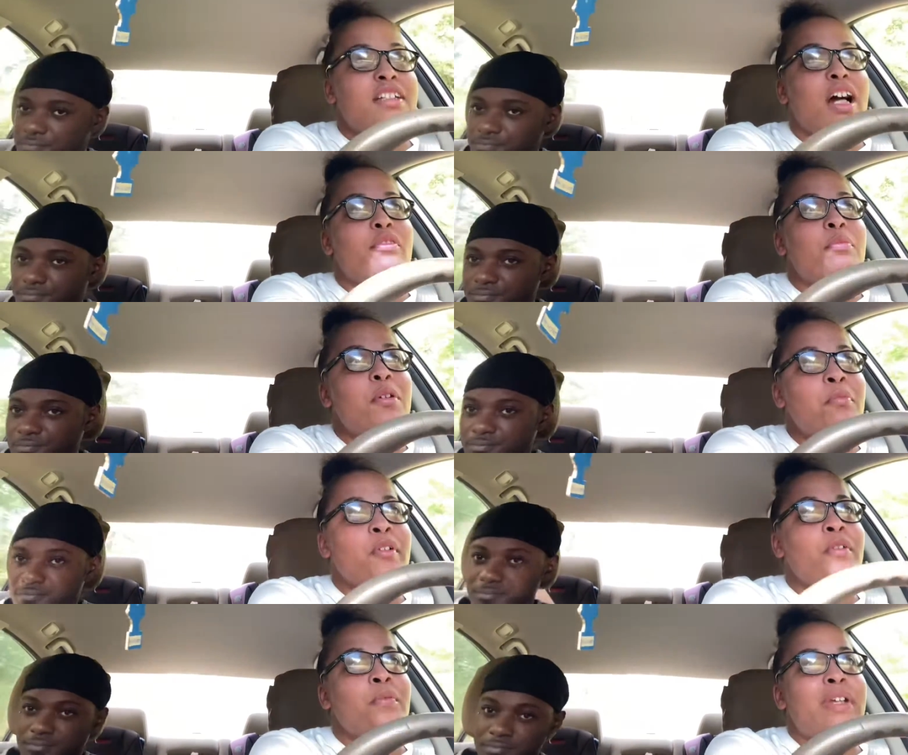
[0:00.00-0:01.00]
Speaker 1: y'all
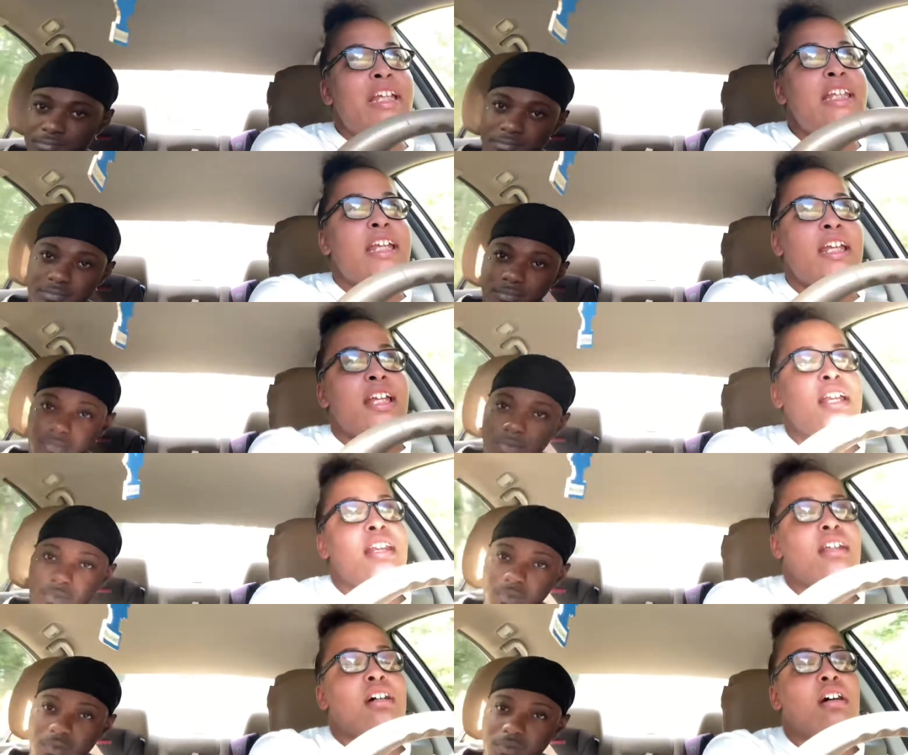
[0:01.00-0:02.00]
remember we did
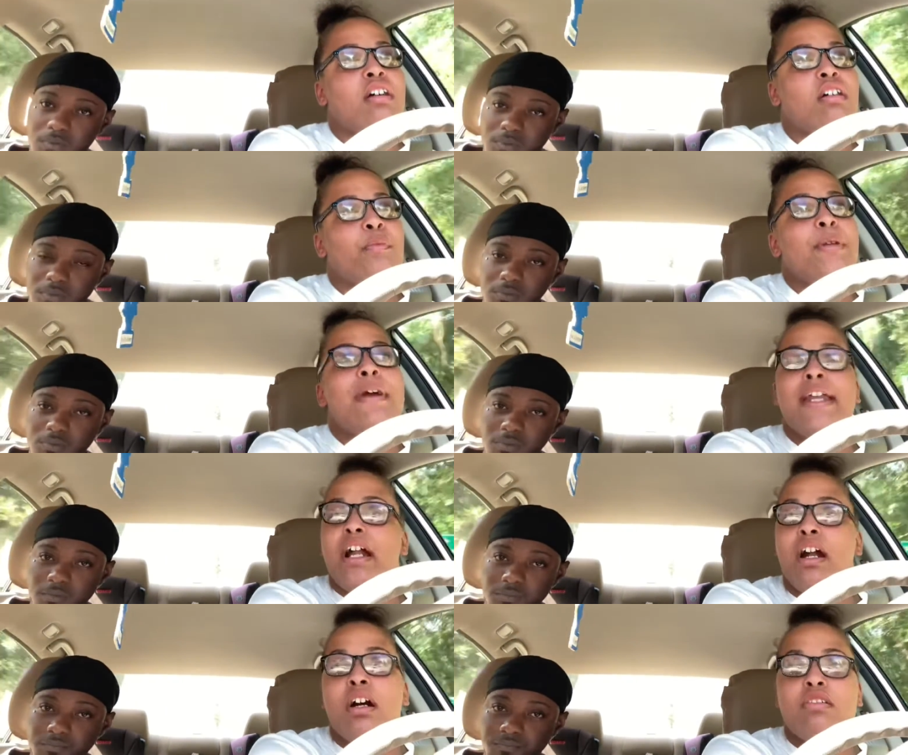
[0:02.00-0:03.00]
um we made
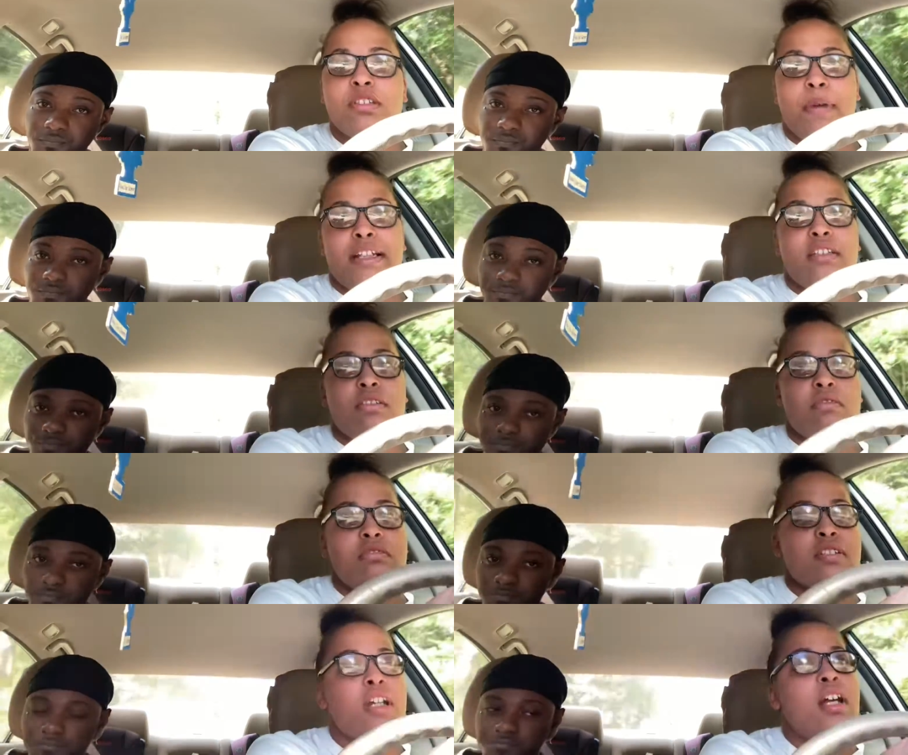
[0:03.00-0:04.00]
our own spicy
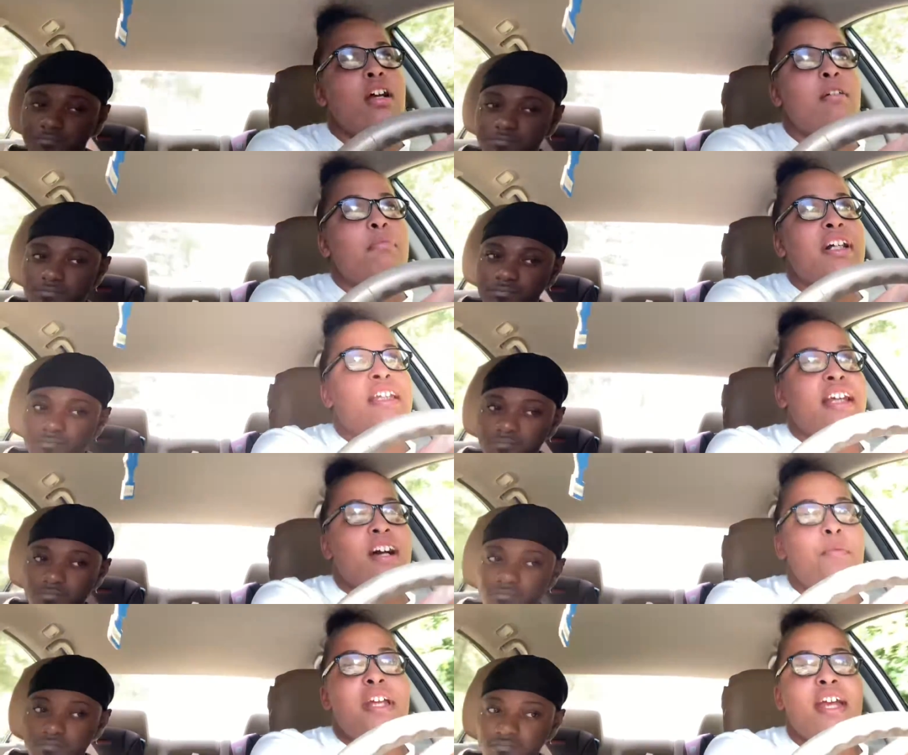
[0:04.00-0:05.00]
noodles but
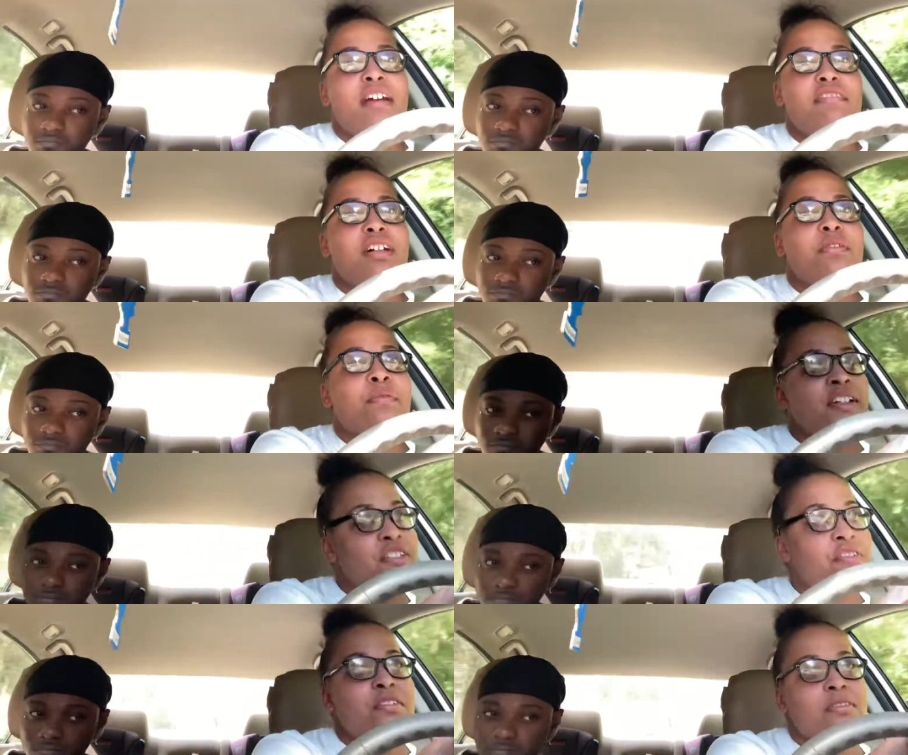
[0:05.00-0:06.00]
now we have the
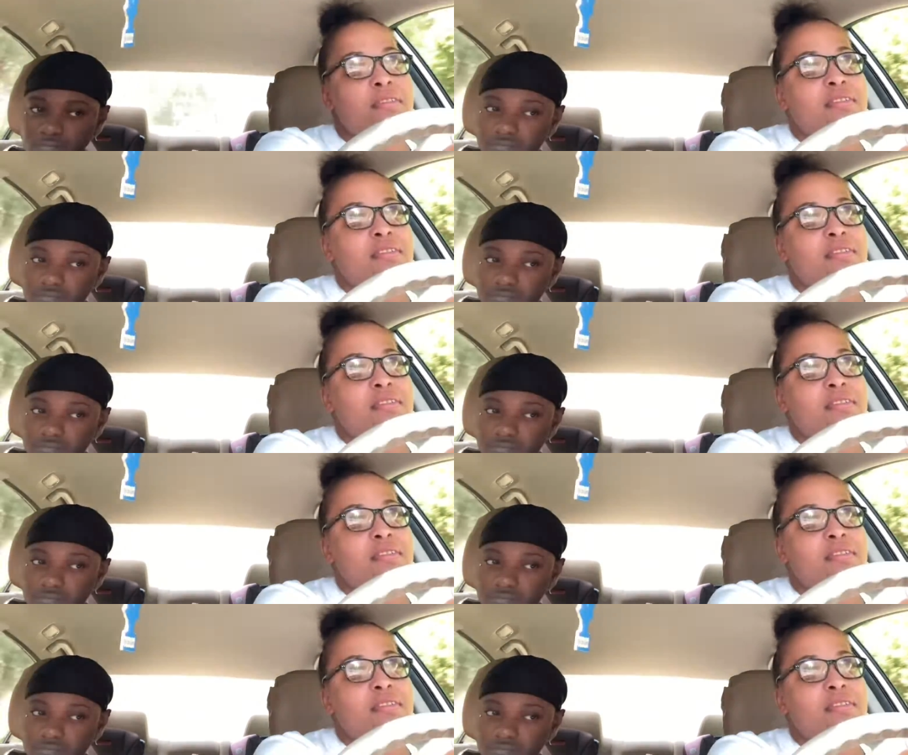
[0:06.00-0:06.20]
original